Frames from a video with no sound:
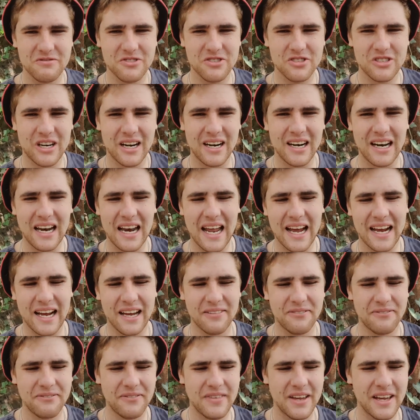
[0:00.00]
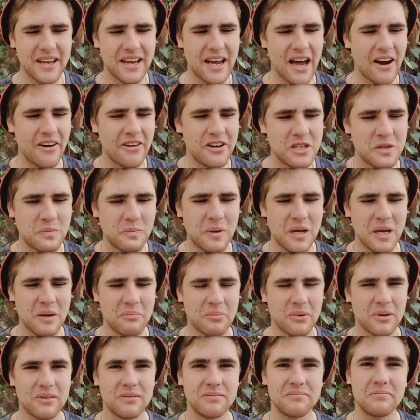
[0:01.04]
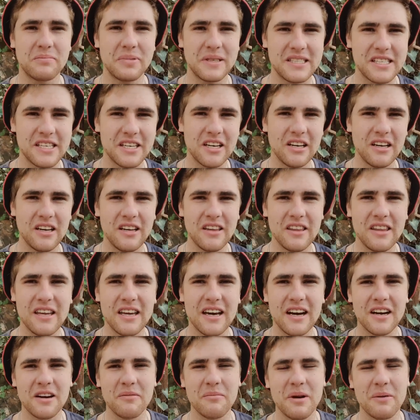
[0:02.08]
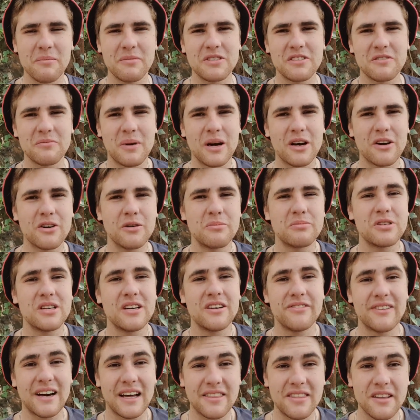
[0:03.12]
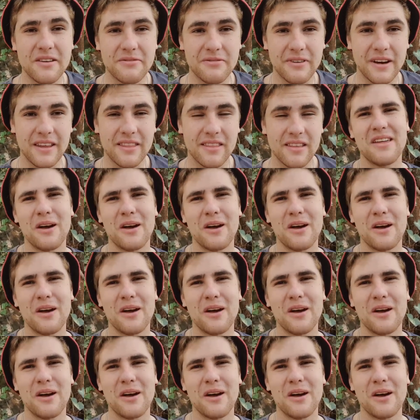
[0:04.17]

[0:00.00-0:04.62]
trying to like encourage people, particularly the younger members of my group, to live out their faith.